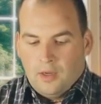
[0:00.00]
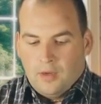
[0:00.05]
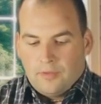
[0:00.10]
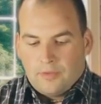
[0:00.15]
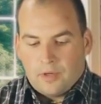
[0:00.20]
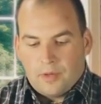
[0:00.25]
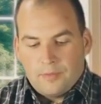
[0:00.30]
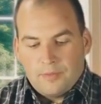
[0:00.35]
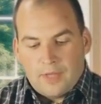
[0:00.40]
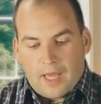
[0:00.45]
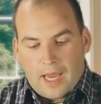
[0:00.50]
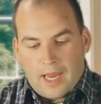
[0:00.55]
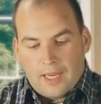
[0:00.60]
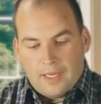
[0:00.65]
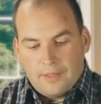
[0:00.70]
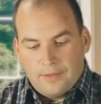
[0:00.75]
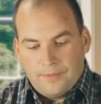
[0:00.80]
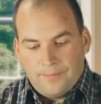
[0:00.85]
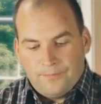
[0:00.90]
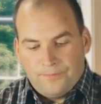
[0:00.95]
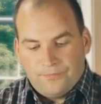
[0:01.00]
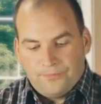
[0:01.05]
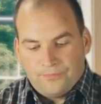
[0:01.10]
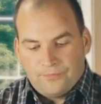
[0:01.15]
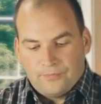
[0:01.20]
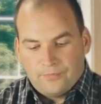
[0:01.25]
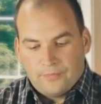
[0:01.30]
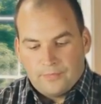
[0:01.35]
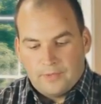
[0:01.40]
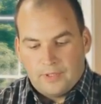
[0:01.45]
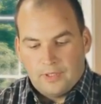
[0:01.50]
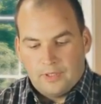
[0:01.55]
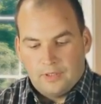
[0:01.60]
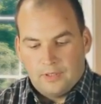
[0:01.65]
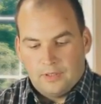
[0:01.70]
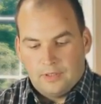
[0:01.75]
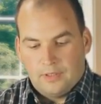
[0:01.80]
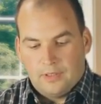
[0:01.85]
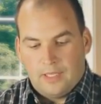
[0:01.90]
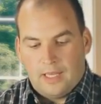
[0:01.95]
From 9
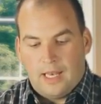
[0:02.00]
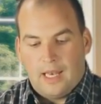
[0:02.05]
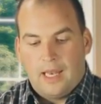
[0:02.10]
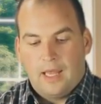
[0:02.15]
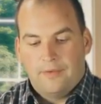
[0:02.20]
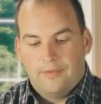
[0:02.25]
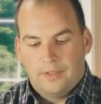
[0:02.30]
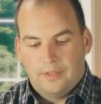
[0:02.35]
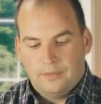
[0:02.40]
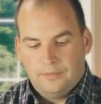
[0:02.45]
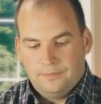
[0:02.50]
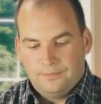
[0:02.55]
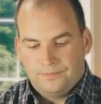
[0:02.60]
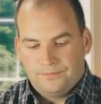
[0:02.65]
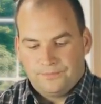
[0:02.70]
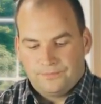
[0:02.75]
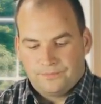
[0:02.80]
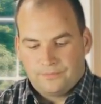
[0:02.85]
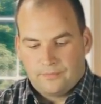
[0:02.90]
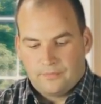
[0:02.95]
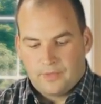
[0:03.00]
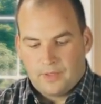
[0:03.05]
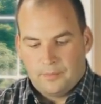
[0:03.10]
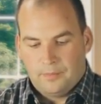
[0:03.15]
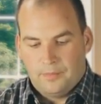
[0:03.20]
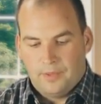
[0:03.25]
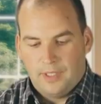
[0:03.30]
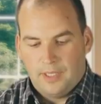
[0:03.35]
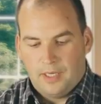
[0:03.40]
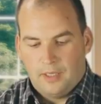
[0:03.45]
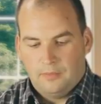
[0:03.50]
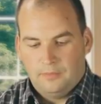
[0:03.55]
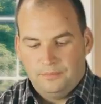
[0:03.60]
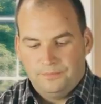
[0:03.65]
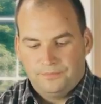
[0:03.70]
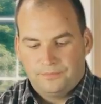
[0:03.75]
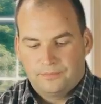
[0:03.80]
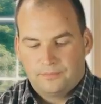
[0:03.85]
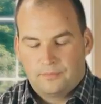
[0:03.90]
till 11 p.m.,